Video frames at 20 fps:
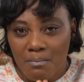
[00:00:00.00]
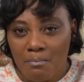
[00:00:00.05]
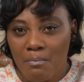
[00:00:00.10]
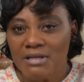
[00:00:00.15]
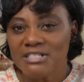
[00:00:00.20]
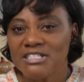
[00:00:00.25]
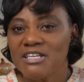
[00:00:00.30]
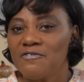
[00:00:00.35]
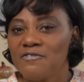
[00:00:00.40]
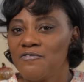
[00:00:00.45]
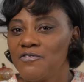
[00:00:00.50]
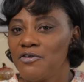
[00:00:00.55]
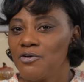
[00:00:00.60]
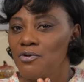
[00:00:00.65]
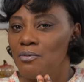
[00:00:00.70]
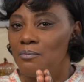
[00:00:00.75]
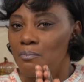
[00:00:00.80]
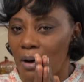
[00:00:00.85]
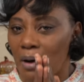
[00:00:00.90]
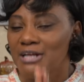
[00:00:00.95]
But if
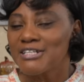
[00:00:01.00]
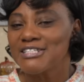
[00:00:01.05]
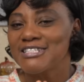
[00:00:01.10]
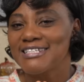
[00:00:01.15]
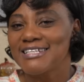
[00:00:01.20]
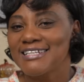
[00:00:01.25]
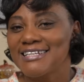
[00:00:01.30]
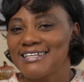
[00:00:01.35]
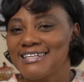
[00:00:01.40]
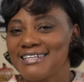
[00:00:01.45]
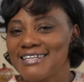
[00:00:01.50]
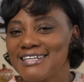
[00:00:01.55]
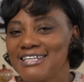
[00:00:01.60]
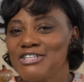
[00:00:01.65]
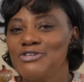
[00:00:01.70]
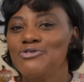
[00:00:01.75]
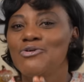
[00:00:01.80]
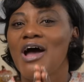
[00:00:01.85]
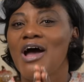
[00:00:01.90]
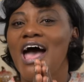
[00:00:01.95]
you, but
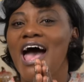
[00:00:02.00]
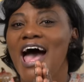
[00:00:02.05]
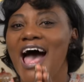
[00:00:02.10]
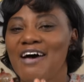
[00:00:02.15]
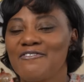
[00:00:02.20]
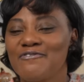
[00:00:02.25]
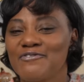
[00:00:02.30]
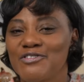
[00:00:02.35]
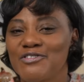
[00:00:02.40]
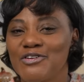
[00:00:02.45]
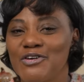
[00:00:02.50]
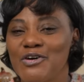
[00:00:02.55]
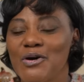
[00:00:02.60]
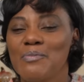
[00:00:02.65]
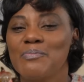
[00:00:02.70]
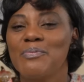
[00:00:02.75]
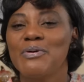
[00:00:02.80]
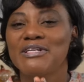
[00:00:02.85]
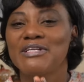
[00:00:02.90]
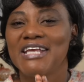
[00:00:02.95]
you have to
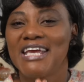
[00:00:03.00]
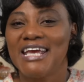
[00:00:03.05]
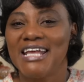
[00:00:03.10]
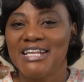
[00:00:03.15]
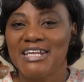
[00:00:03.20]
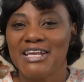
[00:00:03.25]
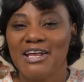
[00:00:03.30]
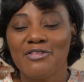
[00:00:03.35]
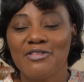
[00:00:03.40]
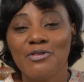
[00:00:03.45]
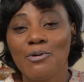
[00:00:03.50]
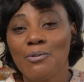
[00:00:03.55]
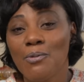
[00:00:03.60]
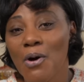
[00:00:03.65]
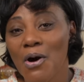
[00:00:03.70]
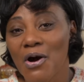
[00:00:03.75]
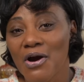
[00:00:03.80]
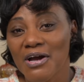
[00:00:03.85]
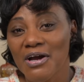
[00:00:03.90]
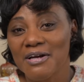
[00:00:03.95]
put in the
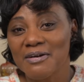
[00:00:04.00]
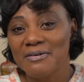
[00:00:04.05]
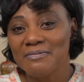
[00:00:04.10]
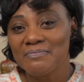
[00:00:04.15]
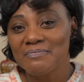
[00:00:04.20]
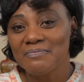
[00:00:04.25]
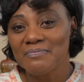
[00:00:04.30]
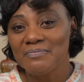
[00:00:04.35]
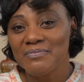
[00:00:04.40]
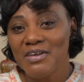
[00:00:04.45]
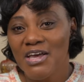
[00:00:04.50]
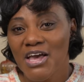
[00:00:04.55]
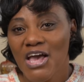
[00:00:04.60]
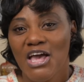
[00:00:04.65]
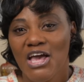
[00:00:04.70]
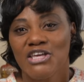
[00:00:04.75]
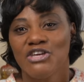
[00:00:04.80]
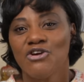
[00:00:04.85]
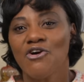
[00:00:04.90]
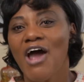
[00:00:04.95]
work.
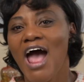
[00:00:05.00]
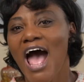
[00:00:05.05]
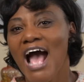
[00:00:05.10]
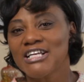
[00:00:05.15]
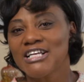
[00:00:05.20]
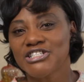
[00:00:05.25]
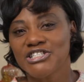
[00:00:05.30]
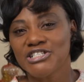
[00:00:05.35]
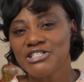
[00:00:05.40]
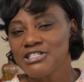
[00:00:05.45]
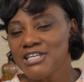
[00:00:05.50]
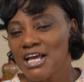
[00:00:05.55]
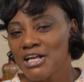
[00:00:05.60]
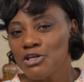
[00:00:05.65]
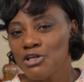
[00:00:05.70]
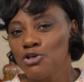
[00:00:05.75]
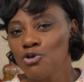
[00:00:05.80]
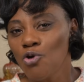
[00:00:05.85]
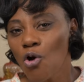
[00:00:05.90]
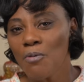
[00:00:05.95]
Your actions
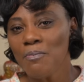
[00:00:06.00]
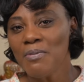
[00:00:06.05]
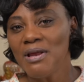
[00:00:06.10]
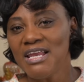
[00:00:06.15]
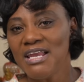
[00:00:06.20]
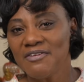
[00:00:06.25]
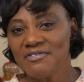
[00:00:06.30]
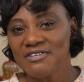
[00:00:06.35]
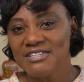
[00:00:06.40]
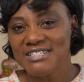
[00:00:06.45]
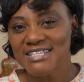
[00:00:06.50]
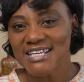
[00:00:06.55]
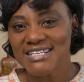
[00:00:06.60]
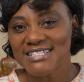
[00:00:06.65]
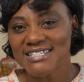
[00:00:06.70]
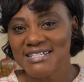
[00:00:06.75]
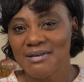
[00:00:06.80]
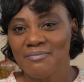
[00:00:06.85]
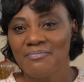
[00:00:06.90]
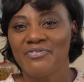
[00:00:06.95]
and your belief
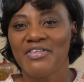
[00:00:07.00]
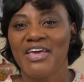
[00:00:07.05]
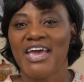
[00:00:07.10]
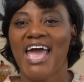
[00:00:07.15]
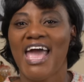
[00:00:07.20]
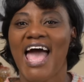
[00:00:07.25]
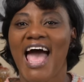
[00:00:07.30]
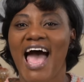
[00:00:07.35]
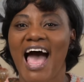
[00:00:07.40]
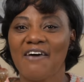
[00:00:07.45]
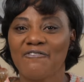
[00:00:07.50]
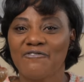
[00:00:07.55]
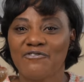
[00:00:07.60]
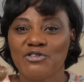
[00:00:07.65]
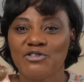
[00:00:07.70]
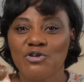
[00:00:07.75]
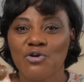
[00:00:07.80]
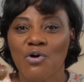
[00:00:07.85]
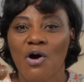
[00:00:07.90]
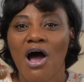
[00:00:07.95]
system, they have
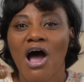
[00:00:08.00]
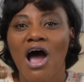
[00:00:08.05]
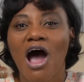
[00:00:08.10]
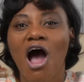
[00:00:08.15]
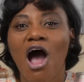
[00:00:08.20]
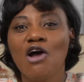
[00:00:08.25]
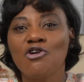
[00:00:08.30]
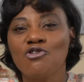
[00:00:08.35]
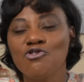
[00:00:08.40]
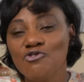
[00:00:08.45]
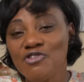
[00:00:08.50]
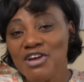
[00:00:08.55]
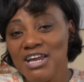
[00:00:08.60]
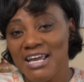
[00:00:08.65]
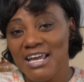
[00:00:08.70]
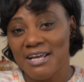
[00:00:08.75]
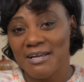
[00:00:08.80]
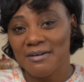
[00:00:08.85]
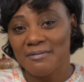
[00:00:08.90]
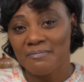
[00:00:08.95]
to
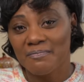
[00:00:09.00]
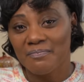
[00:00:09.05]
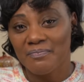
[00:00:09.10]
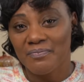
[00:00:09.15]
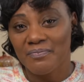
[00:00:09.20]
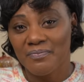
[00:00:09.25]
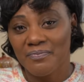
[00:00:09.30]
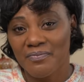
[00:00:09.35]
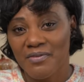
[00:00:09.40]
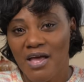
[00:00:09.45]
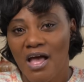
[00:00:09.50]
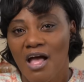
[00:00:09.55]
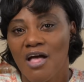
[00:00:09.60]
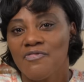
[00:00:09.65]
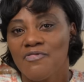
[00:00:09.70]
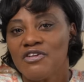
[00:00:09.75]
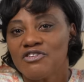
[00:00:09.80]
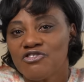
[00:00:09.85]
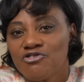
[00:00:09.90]
agree. The